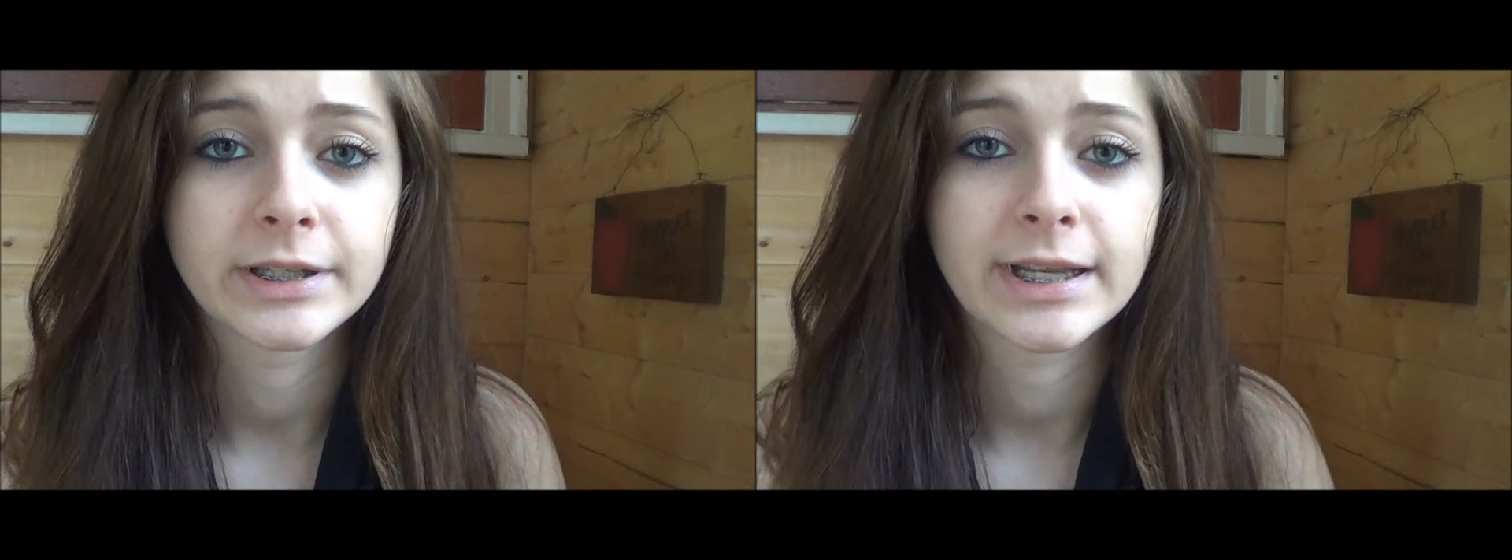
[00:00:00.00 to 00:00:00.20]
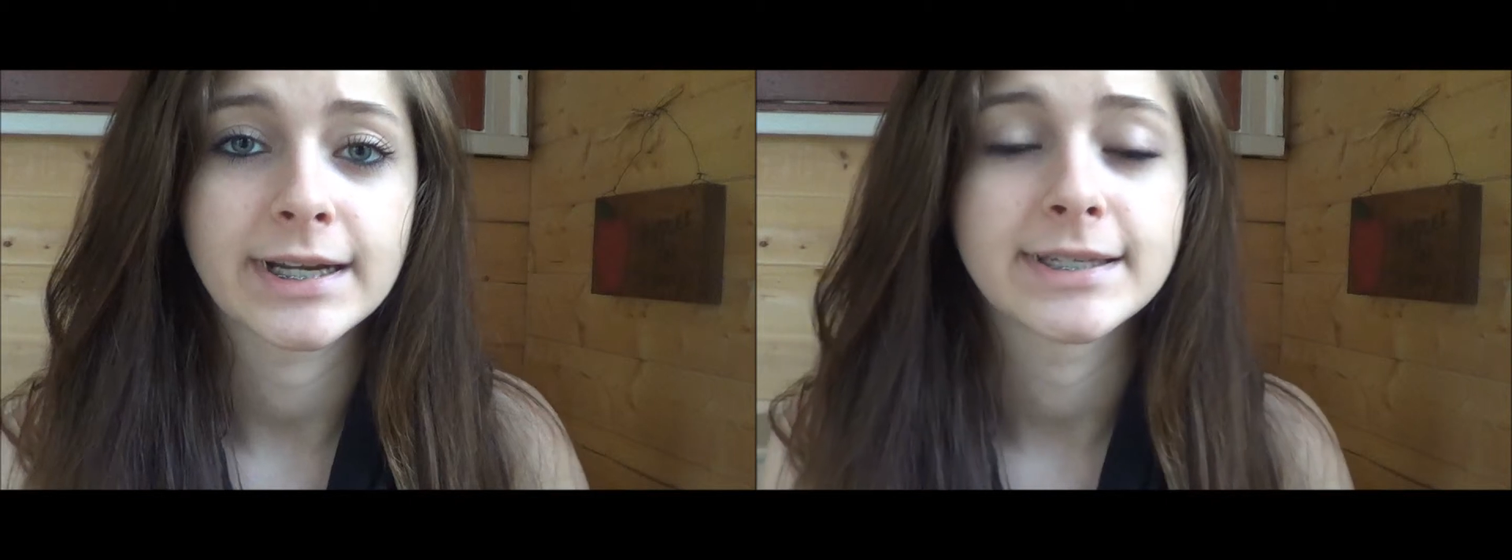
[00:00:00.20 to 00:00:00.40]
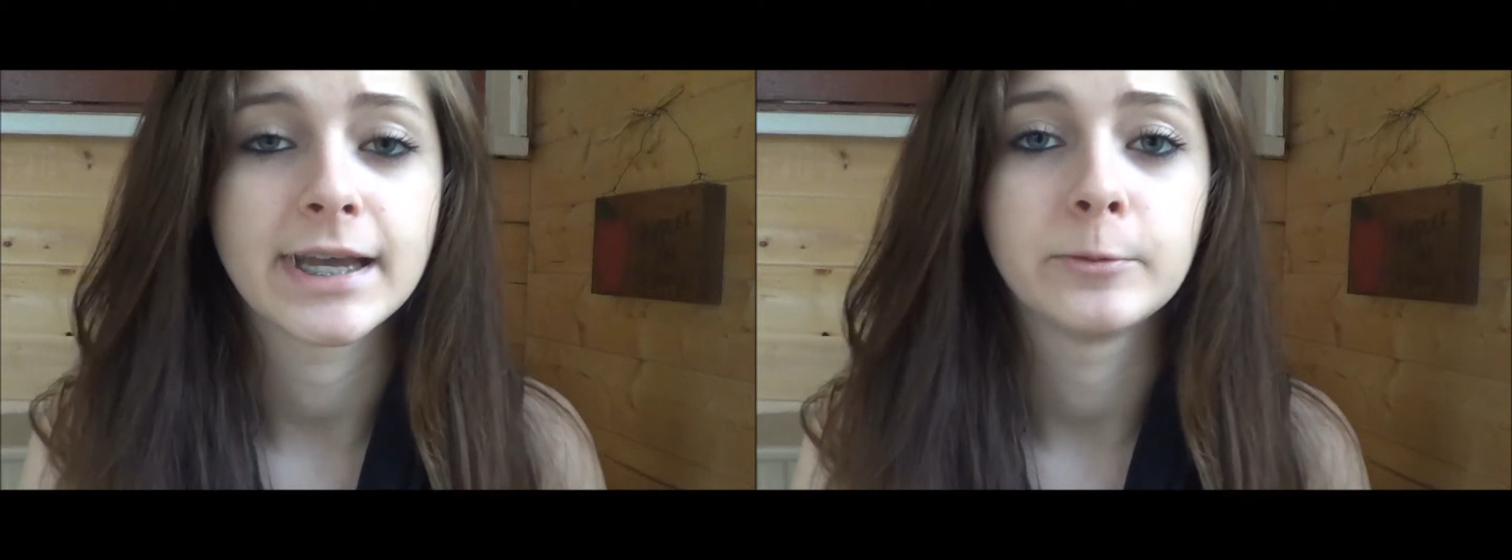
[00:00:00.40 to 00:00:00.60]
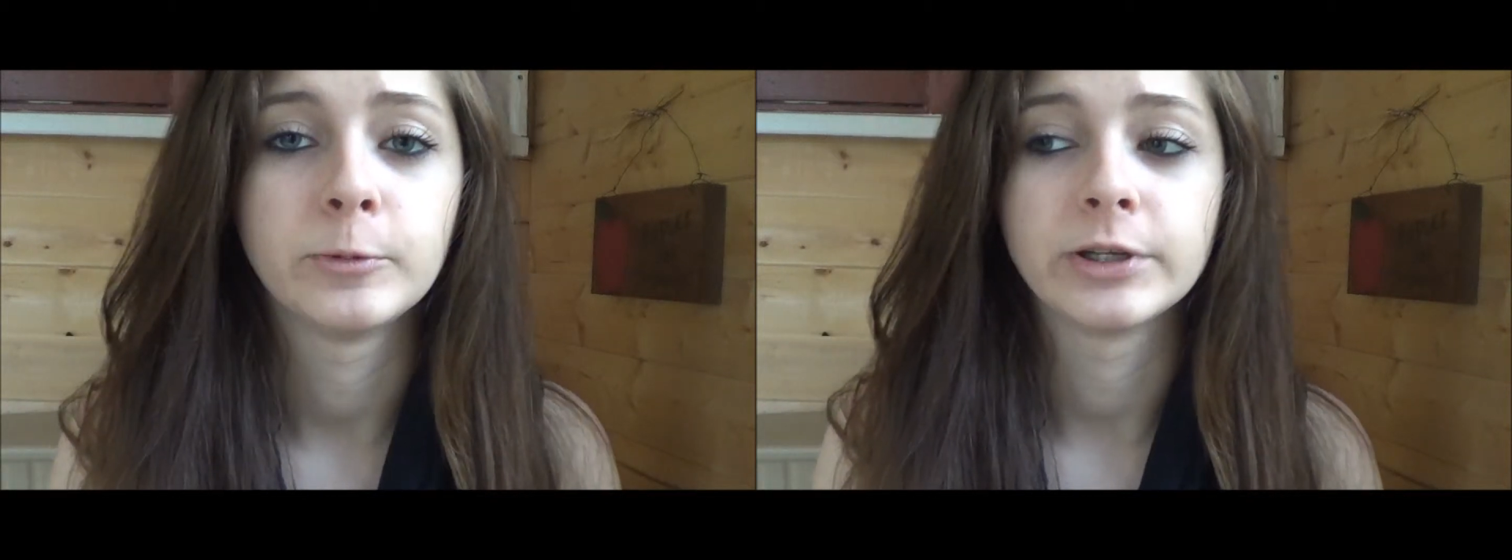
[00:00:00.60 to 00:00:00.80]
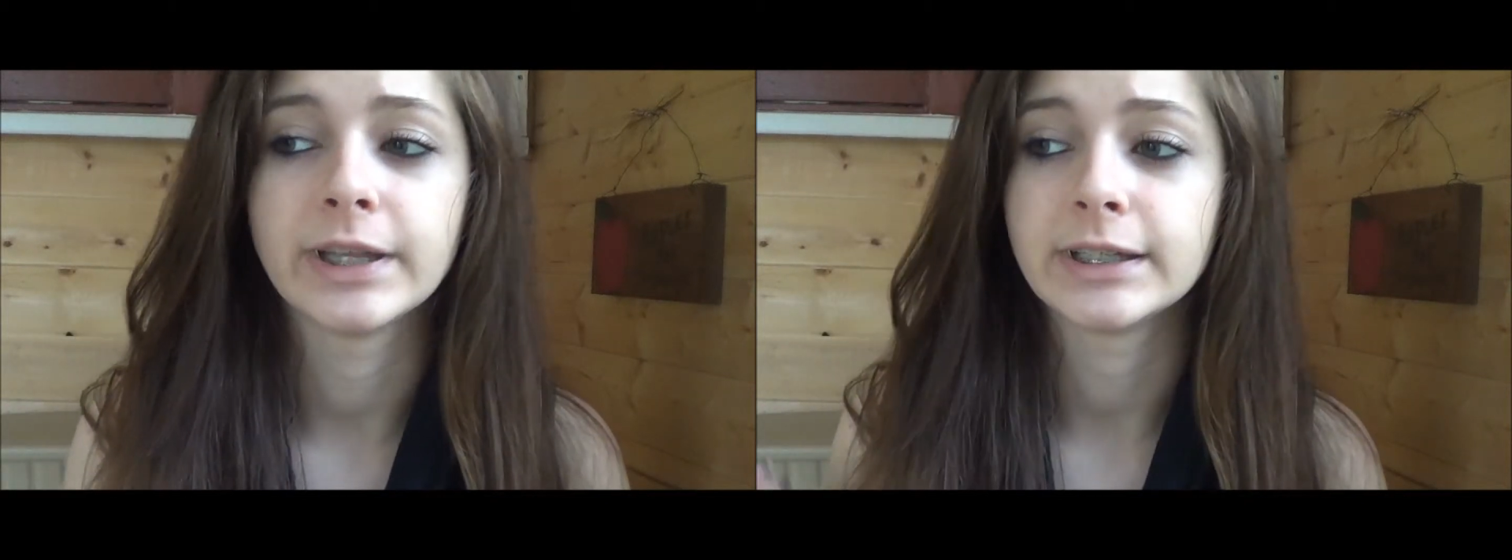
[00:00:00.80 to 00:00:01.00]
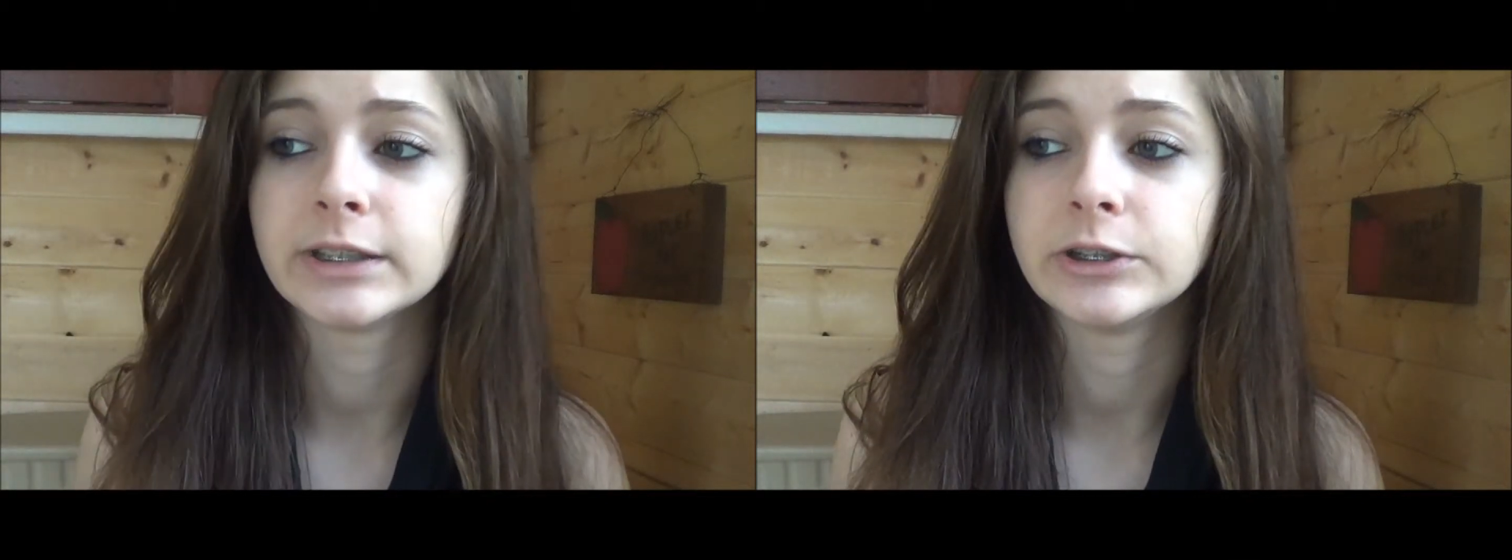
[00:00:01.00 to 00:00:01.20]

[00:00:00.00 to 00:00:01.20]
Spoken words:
that I said, but like,